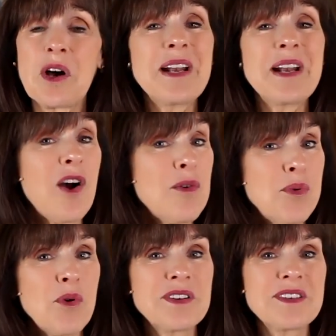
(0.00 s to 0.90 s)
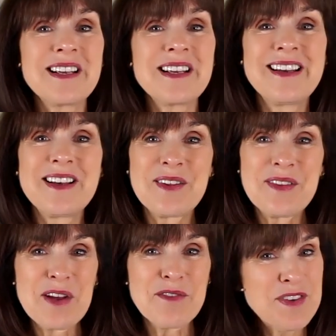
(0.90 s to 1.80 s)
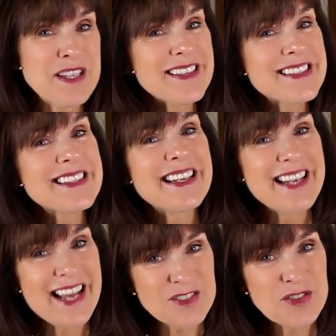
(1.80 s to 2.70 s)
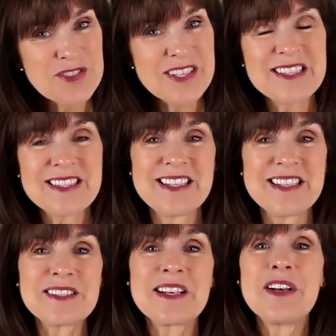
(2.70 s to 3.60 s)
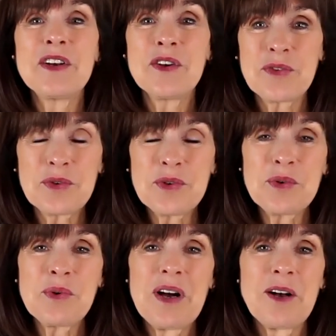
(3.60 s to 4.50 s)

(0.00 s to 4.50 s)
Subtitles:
But how important that fitness and exercise is through,